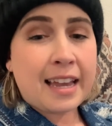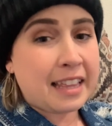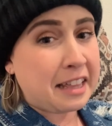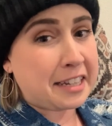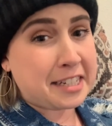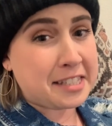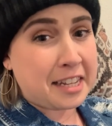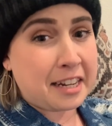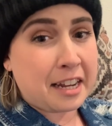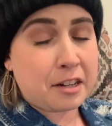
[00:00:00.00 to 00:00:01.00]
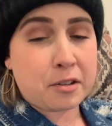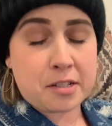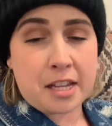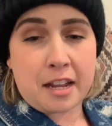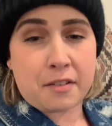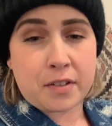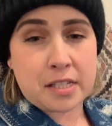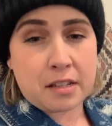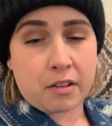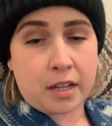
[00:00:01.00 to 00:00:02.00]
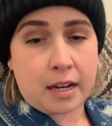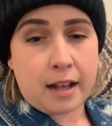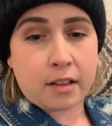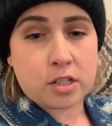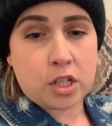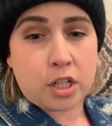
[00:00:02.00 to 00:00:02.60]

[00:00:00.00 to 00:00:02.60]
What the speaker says: And like I said, I know it's kind of a silly analogy